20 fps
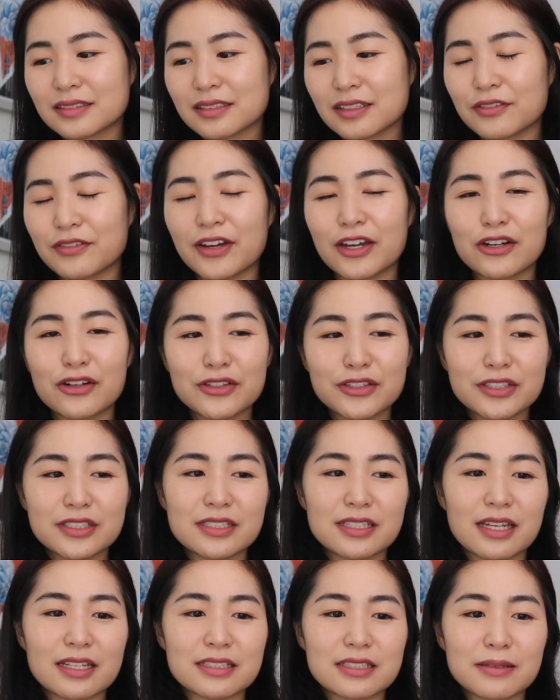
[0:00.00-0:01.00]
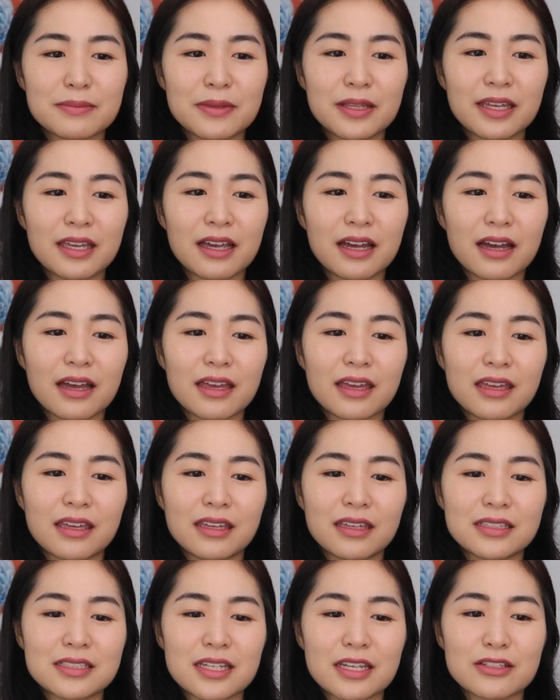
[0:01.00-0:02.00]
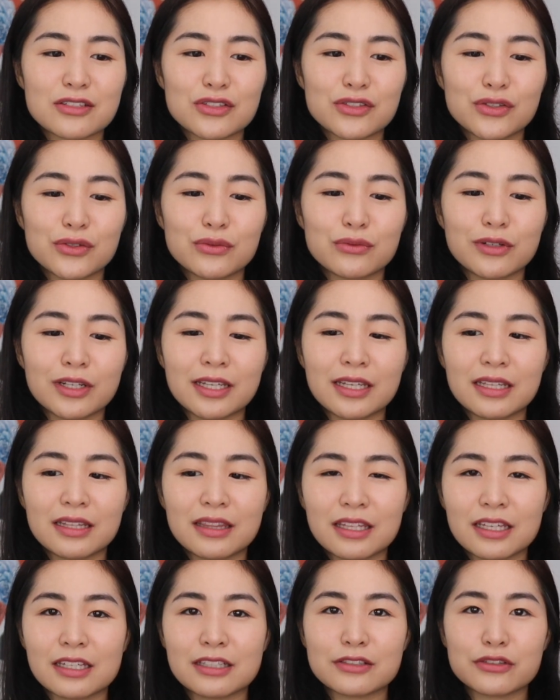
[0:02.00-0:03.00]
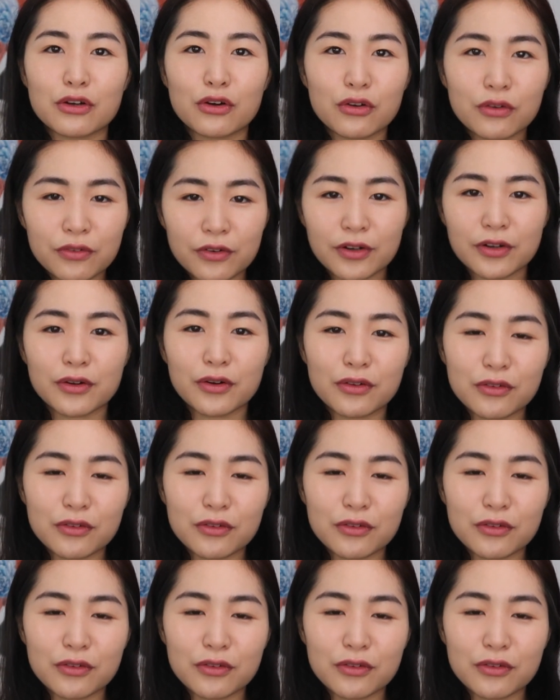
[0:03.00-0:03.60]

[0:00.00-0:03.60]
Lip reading: If I don't understand something, I tend to read things over and